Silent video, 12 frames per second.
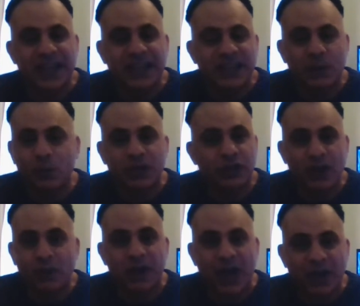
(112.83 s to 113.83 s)
that we
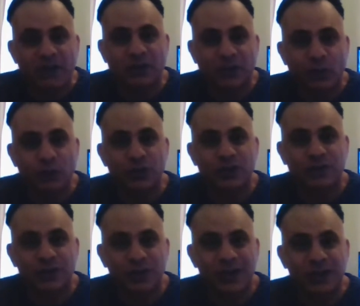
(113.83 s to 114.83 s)
don't have a Fortress of
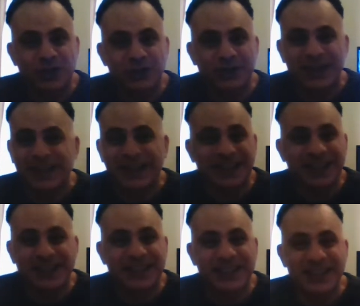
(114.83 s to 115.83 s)
Solitude in the
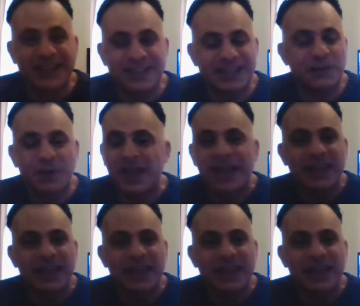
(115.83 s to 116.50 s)
dceu.